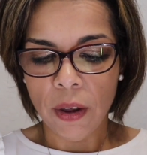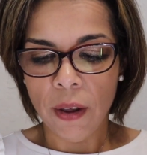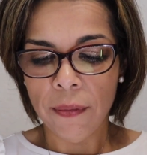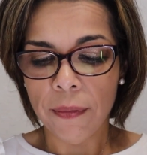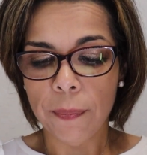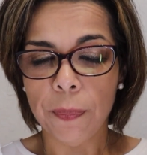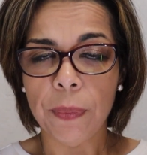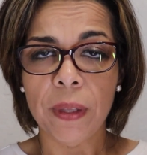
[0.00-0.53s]

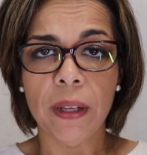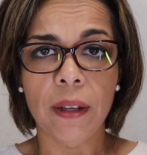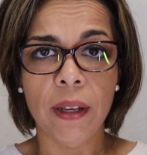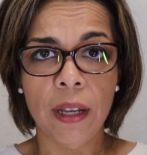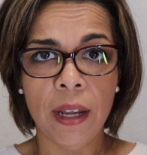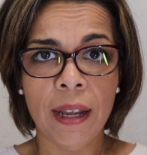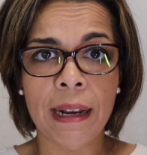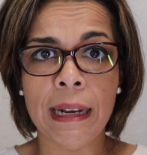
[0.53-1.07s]
off.
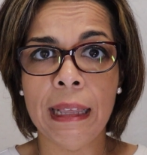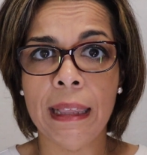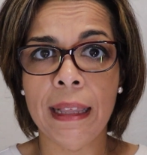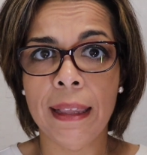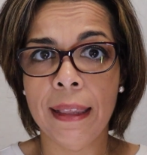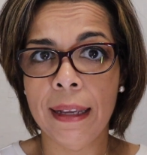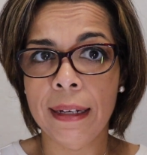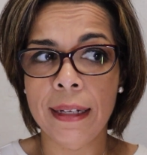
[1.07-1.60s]
It is
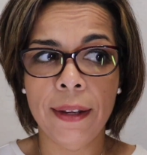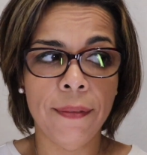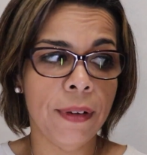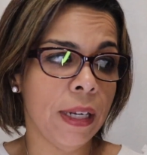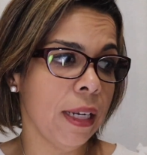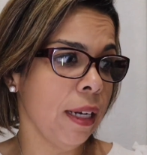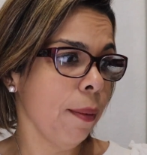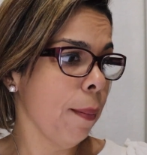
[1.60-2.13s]
a
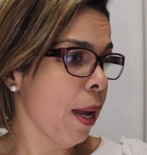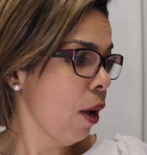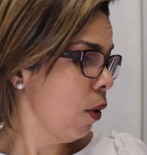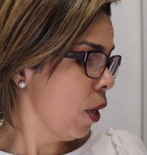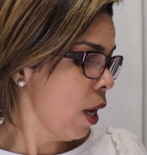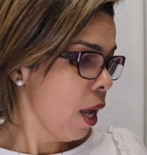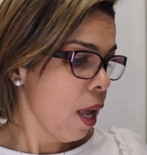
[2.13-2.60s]
significant amount.